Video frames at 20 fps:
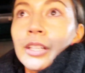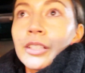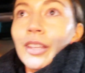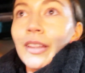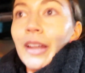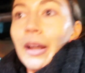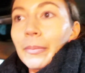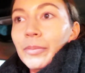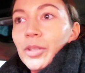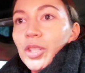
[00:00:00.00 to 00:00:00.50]
So
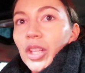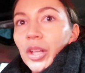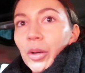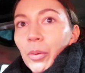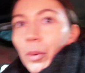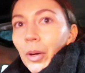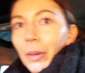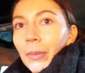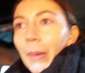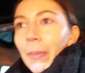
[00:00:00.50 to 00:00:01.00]
now I'm just gonna
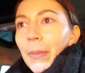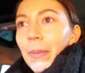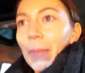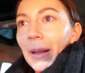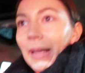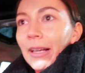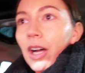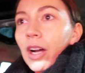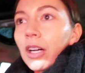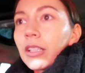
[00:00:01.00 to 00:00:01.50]
warm up in
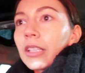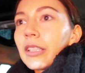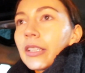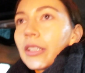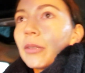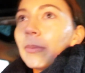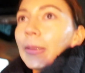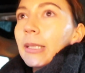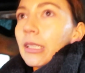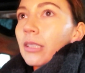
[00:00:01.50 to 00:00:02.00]
my car a
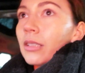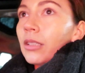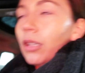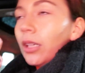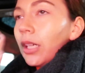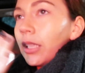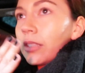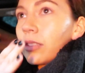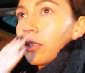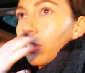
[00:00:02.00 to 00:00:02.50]
little bit.
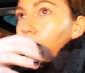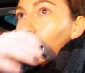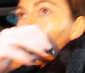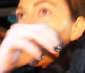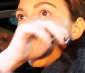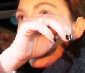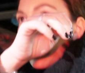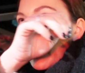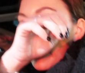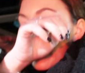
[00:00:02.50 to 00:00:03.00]
Oh, it's so
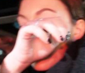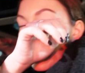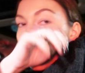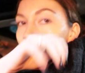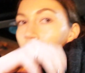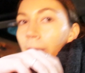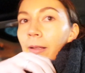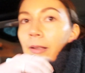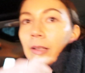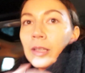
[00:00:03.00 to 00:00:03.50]
cold.
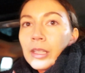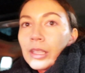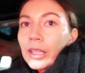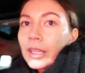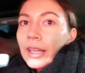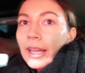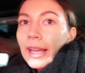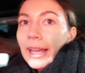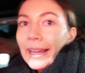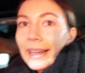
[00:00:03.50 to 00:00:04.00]

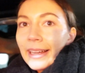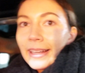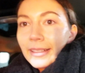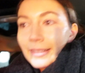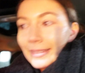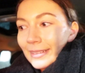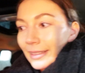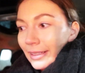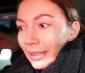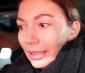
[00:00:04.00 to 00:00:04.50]

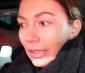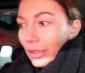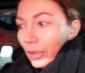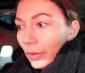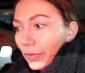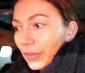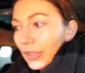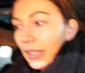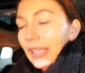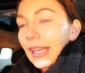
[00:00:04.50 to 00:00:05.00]
And
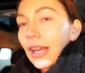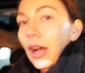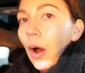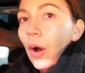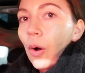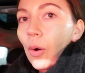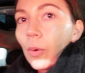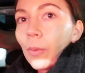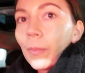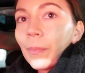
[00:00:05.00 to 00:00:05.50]
hopefully get
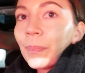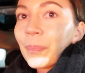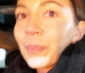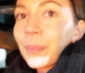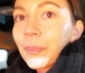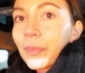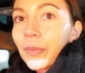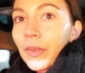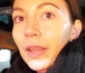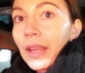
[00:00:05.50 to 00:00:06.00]
home
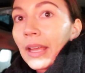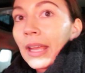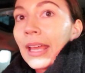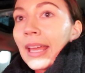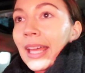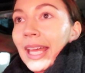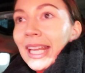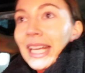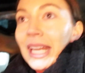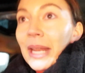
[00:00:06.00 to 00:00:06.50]

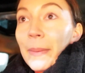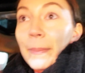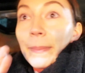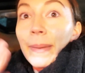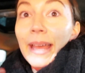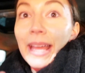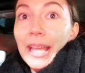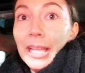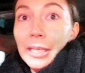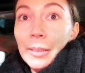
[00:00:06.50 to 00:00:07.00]
and in
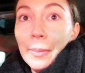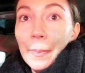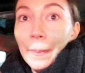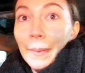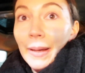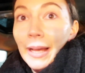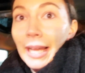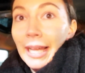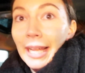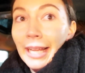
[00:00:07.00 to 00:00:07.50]
bed
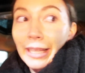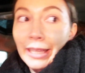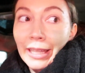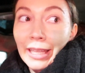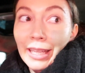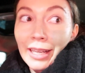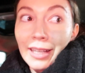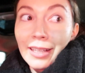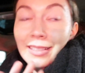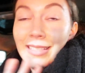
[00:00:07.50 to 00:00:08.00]
by
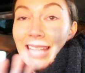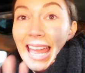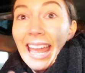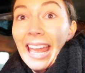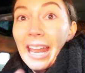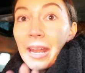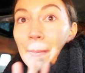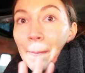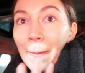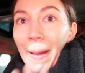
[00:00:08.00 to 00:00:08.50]
like
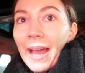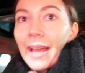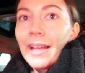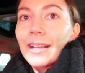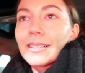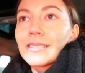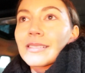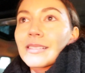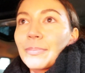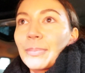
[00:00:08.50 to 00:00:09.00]
10
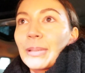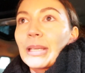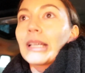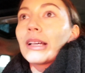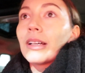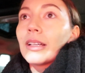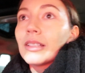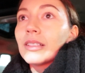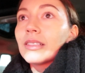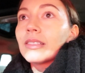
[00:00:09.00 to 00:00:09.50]
max,
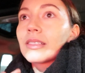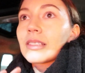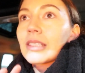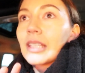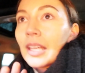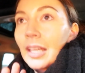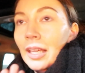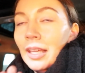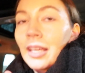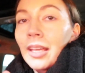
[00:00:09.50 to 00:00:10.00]
because
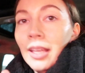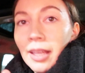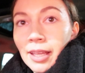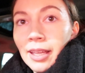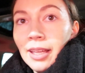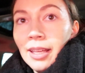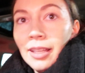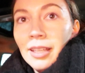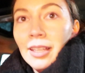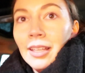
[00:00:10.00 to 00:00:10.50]

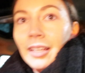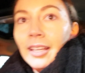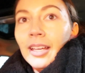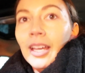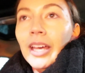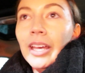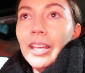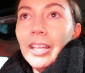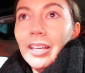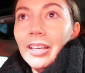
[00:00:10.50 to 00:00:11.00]

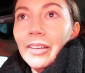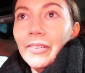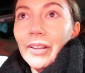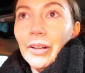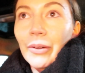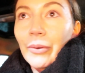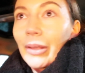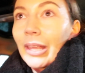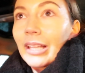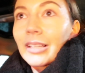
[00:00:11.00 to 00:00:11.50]
if I
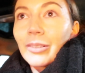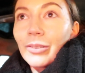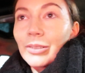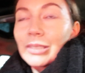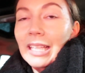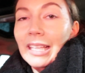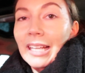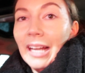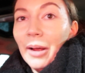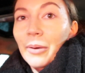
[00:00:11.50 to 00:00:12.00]
don't get
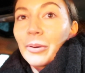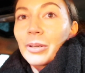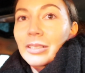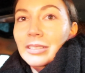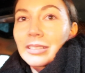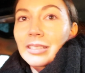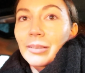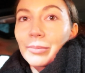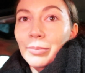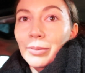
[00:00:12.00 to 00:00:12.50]
those 8
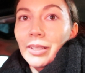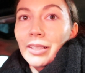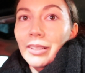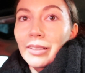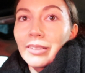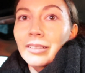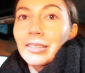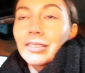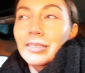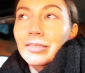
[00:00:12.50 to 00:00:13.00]
hours, I'm
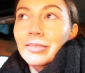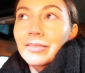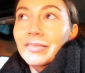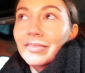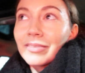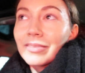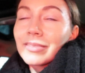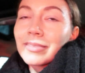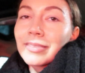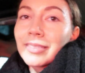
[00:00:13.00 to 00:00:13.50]
gonna
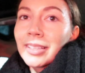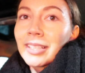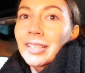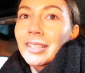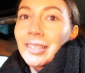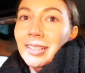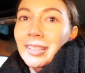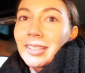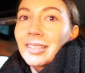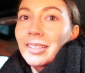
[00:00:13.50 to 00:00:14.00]

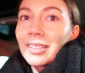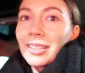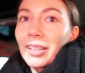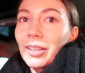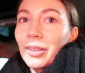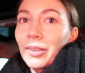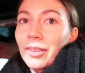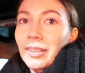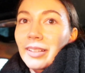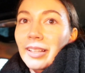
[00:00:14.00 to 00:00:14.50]

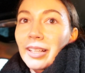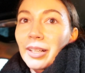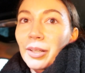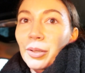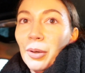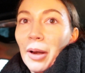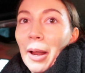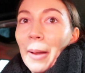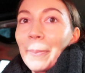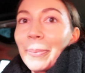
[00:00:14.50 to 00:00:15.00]
look like
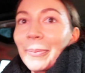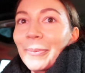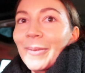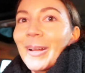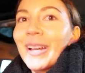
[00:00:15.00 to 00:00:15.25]
crap.